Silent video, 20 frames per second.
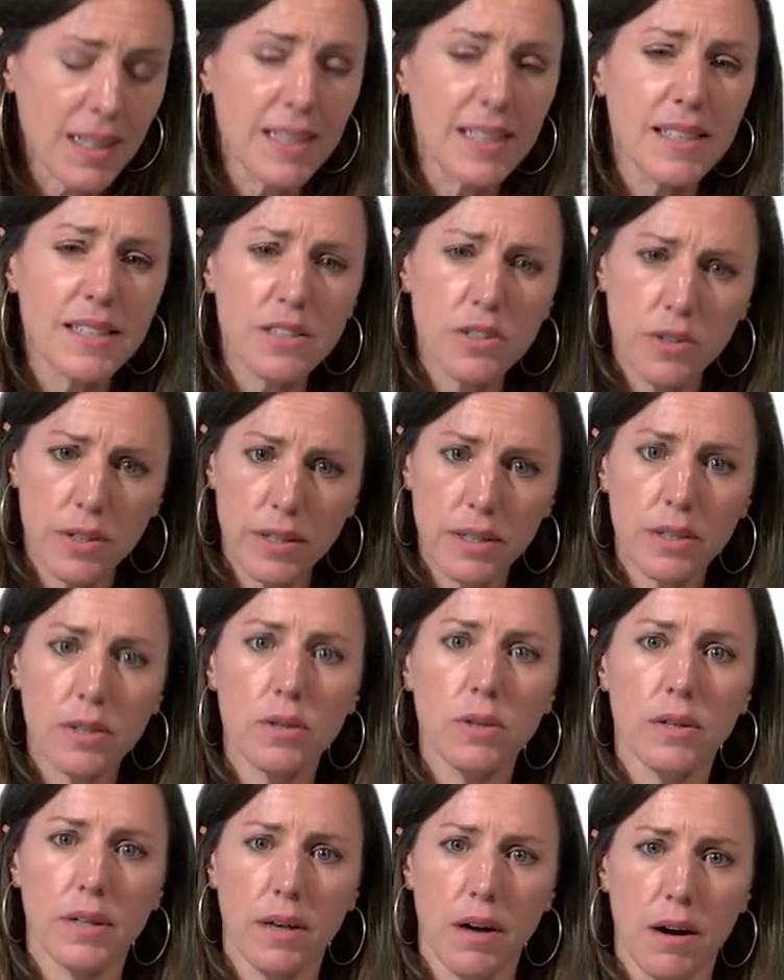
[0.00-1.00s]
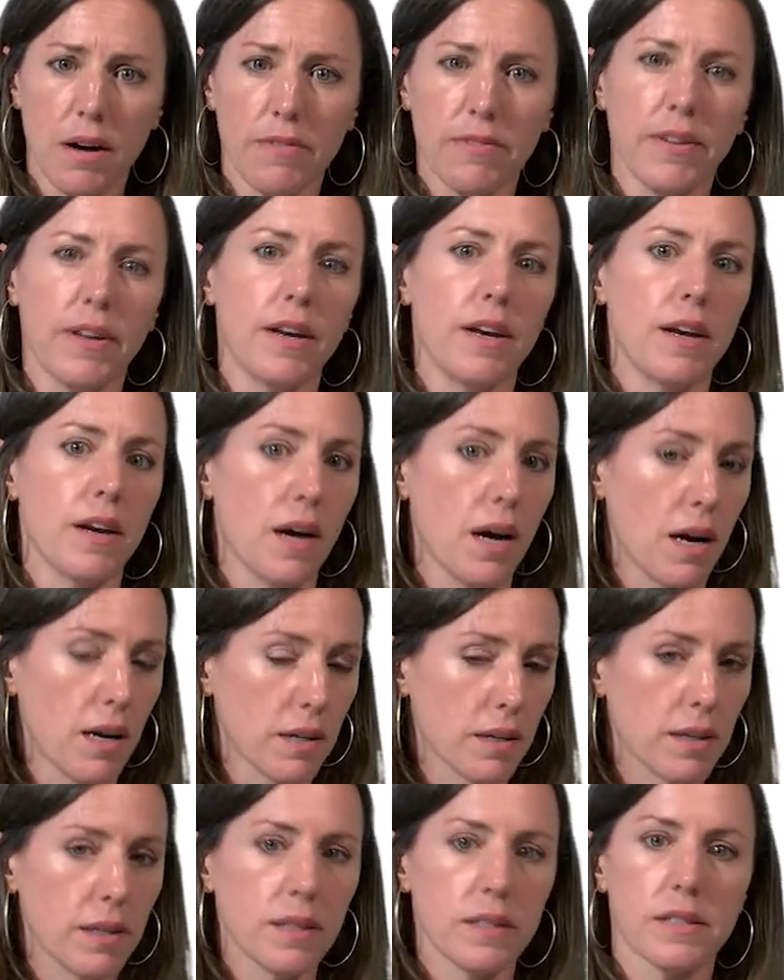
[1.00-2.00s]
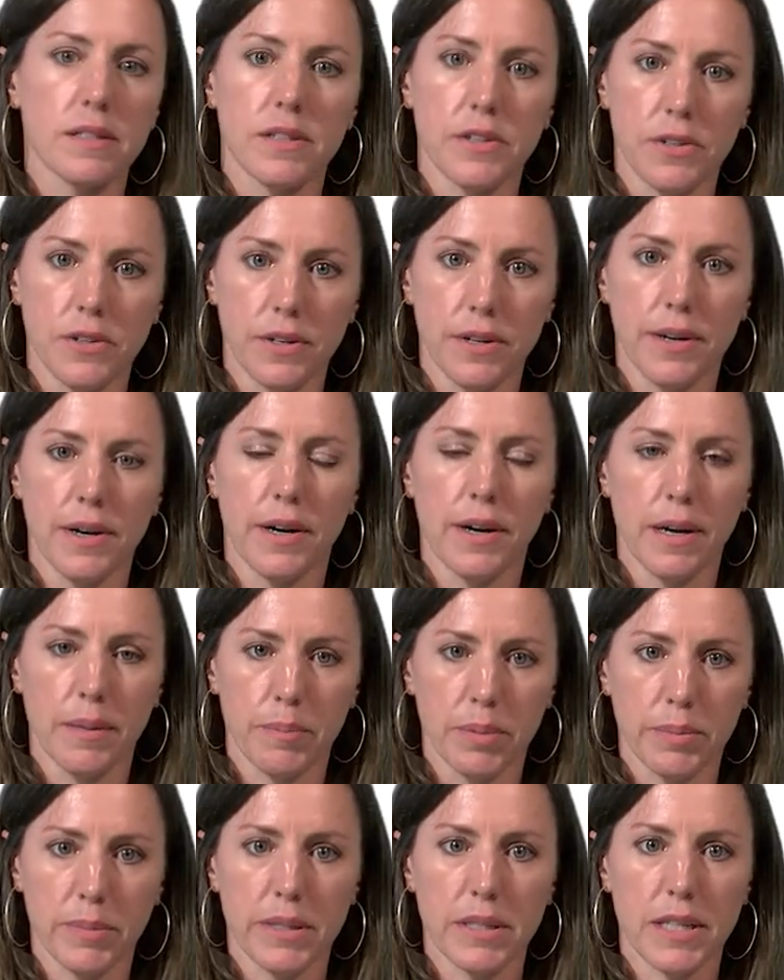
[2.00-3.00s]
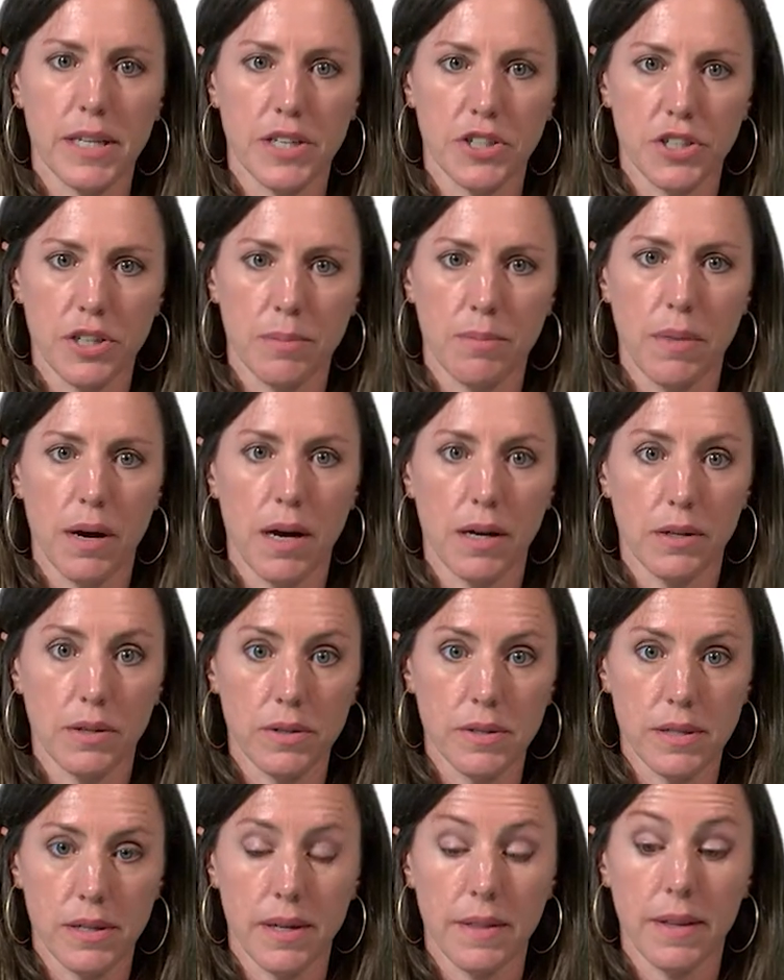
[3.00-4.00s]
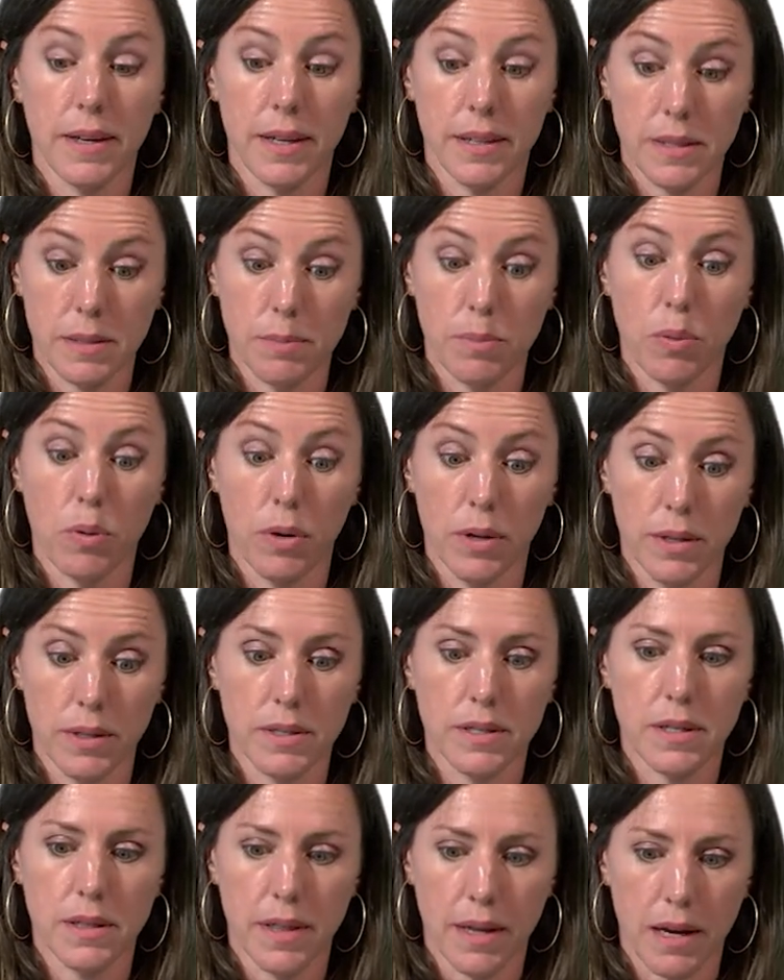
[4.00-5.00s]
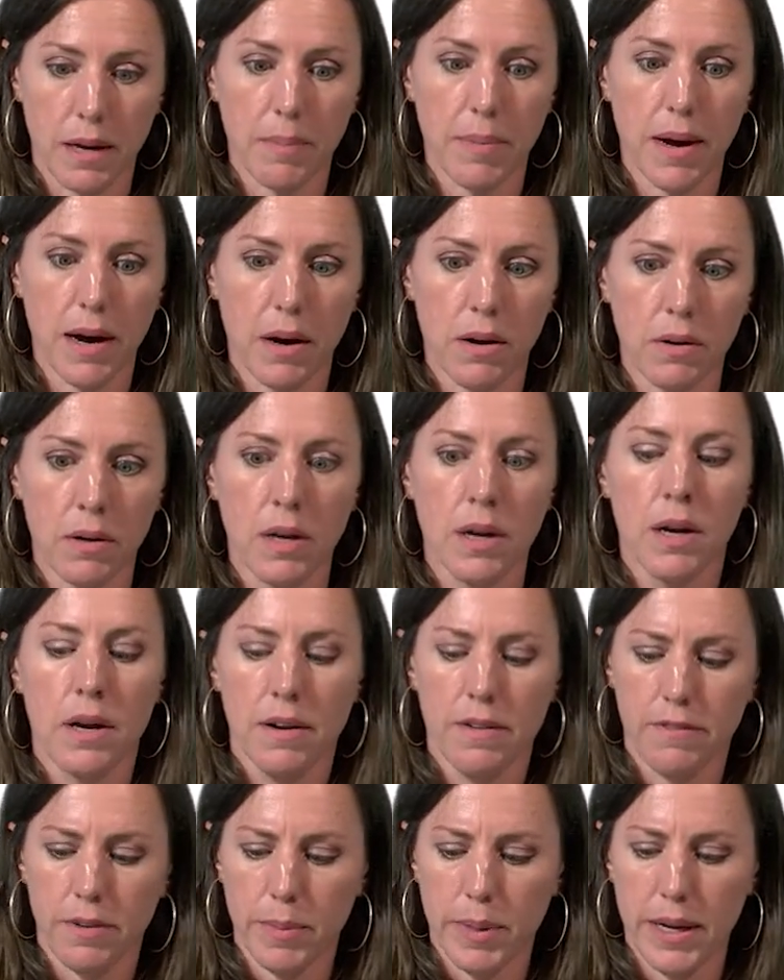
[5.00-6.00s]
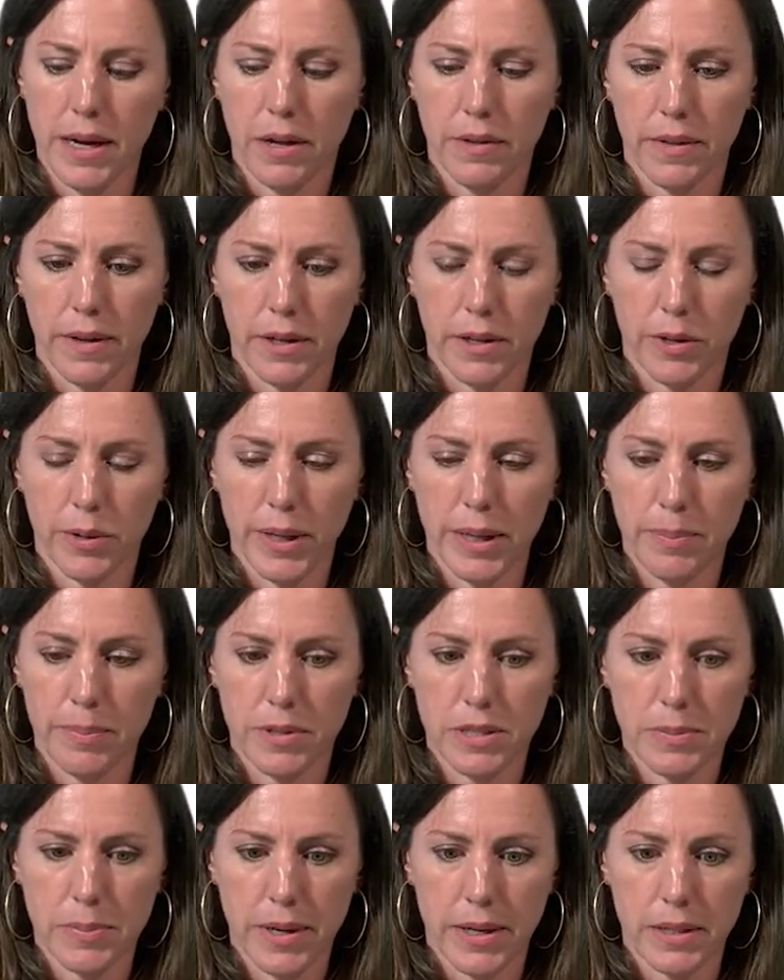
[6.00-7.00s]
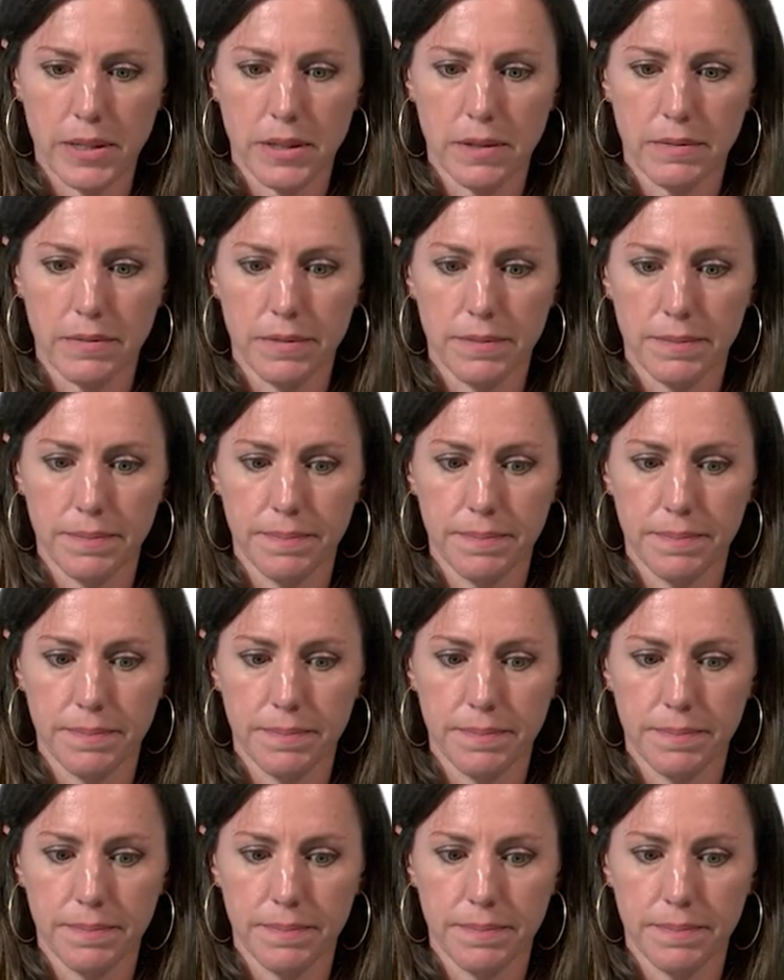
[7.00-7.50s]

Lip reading: is critical and often not considered in our implementation models. And I think it's important to think about from a health equity perspective.